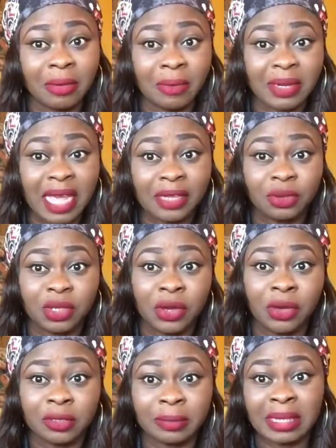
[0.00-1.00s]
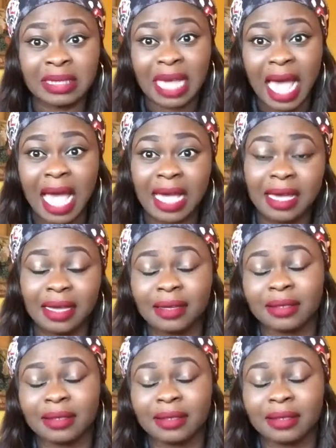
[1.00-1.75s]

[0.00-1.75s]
when I do the HUSBANDTag,